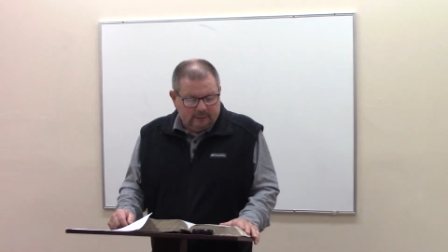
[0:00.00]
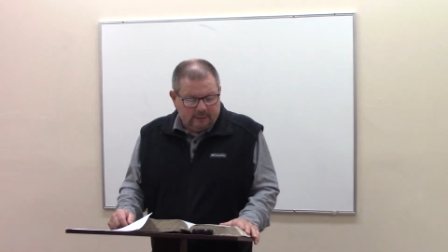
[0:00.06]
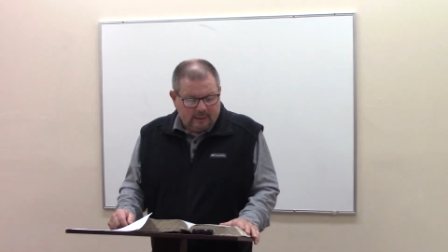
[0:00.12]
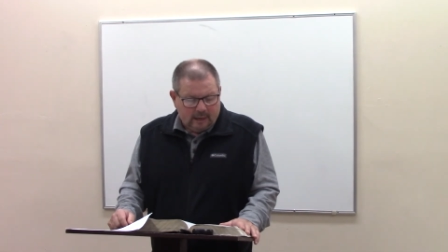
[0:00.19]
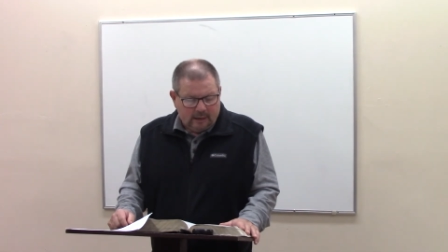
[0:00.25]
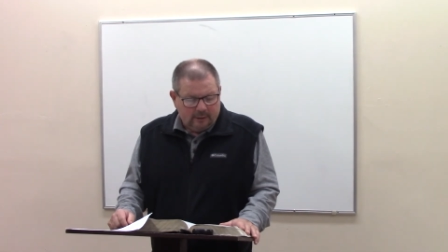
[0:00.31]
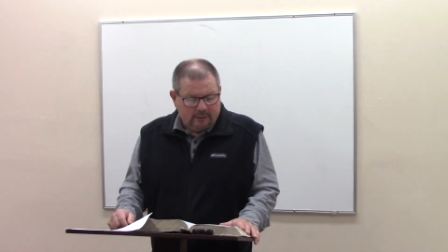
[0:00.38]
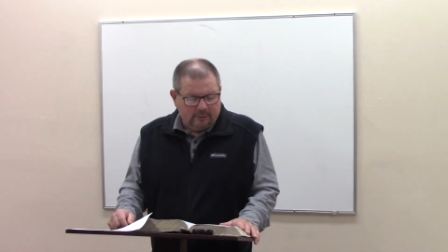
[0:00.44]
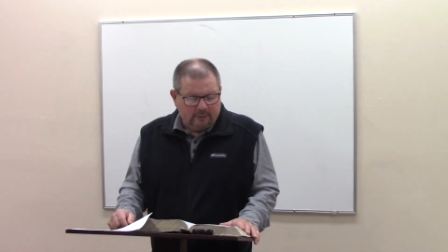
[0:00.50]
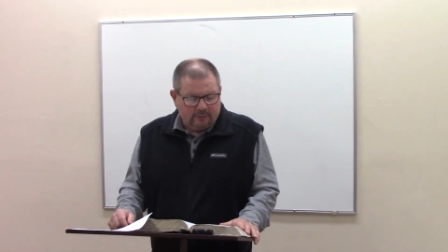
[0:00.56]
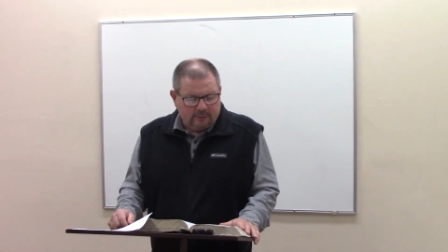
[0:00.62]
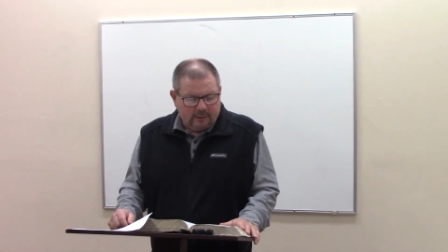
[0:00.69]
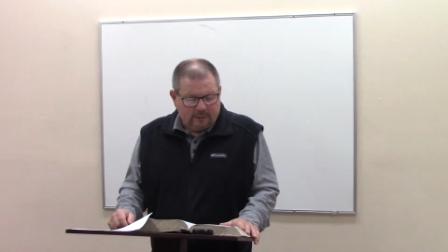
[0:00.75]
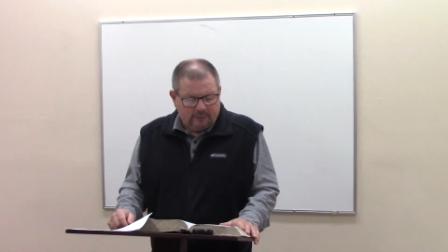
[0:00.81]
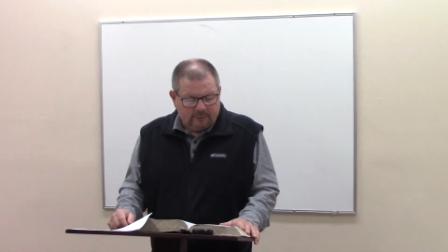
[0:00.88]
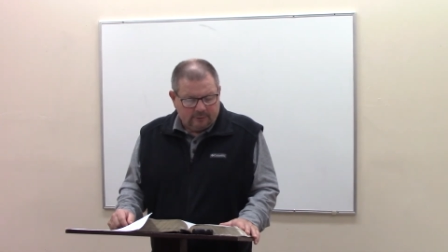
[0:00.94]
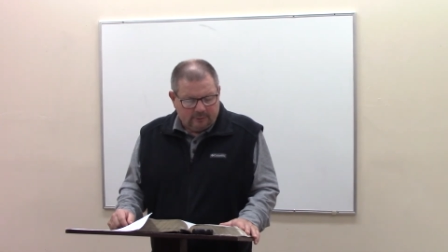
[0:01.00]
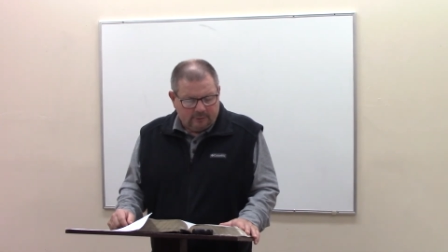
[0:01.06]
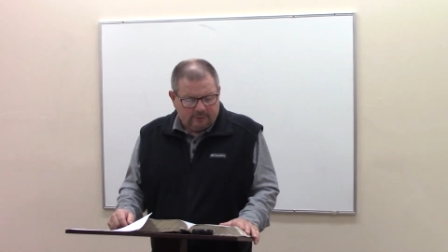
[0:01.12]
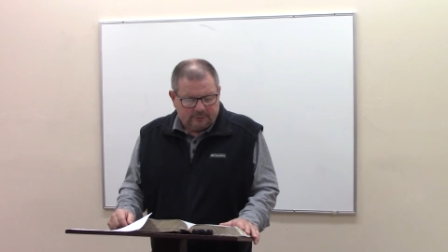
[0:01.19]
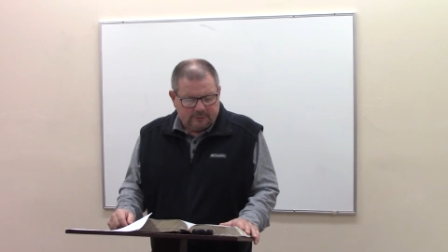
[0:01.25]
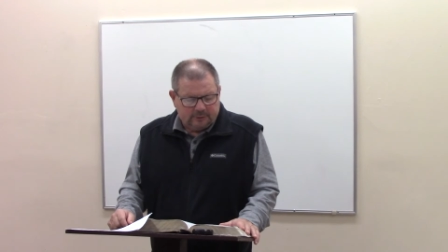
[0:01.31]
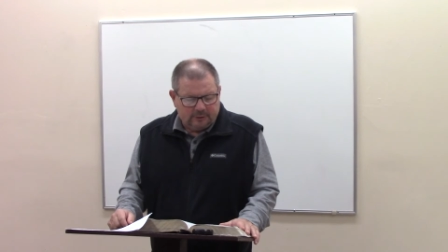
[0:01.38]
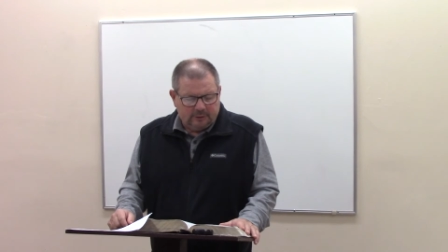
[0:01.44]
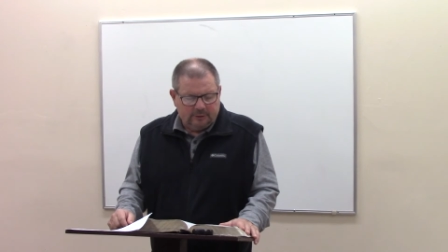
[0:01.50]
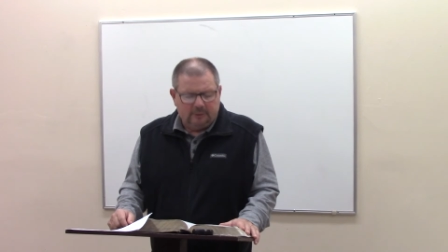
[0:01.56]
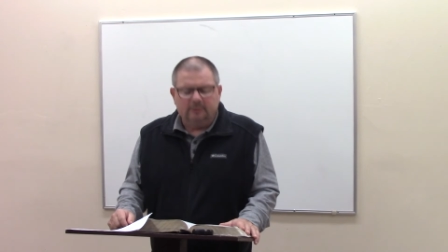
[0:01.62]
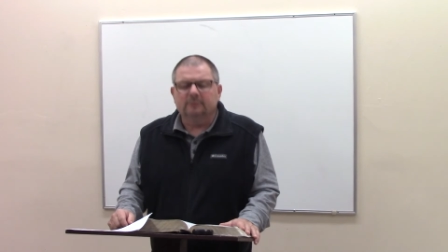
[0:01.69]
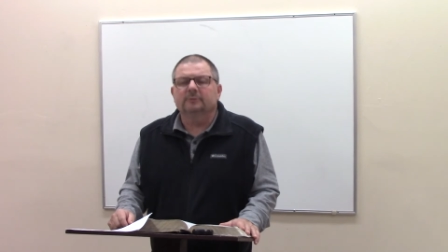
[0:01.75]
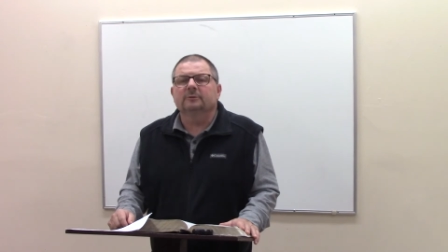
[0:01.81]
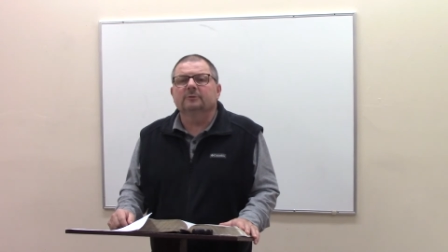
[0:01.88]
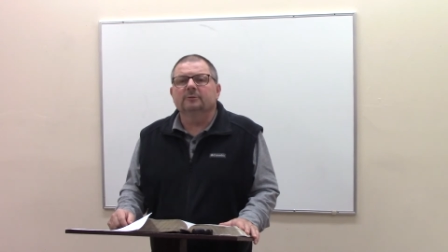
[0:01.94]
Hungry and thirsty,
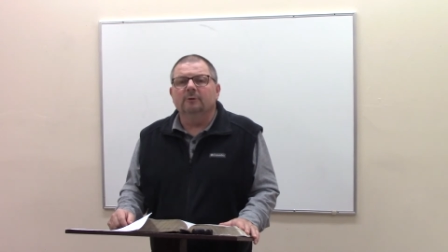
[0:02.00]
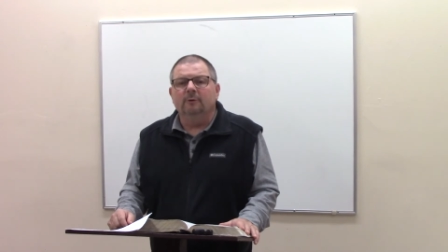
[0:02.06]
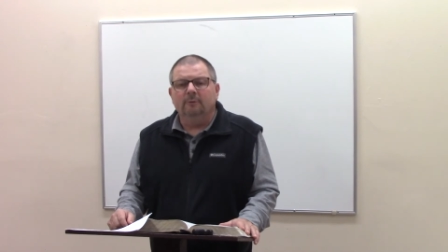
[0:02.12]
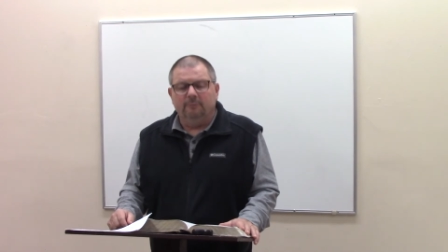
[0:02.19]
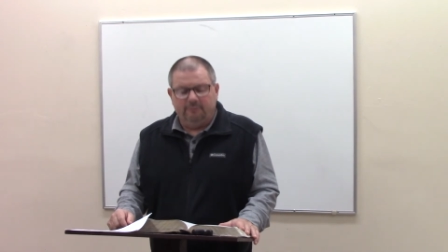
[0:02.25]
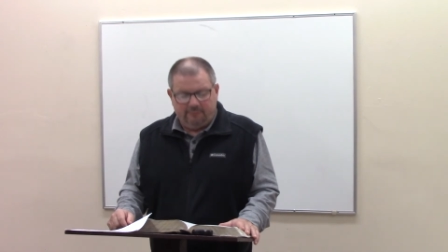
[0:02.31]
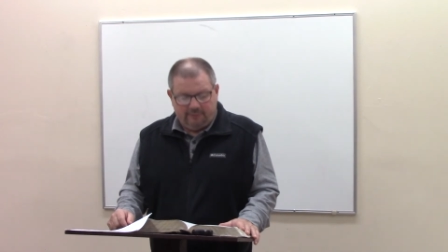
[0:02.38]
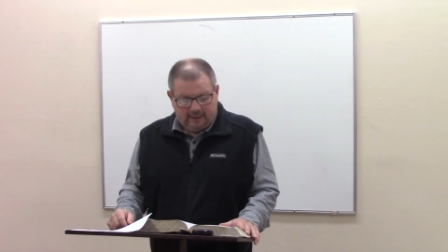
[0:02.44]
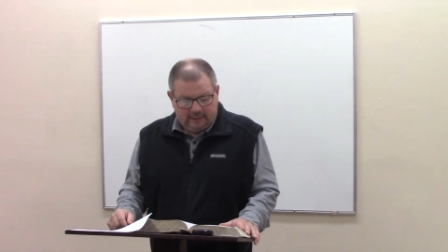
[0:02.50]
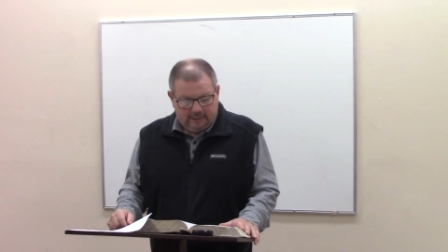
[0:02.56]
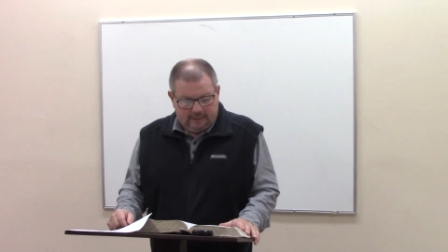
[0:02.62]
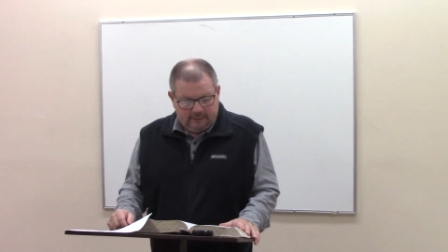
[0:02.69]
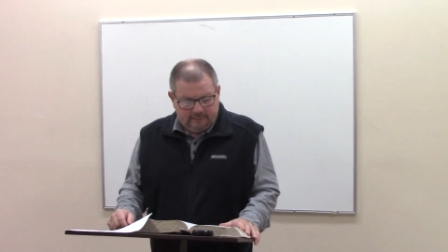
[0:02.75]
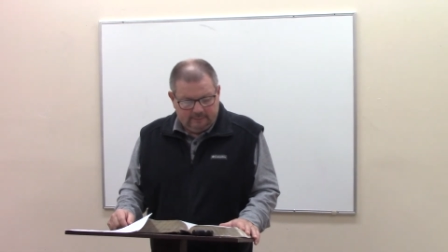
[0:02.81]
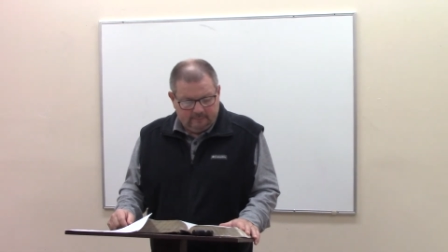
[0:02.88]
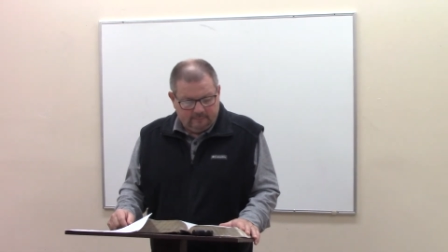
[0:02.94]
their soul fainted.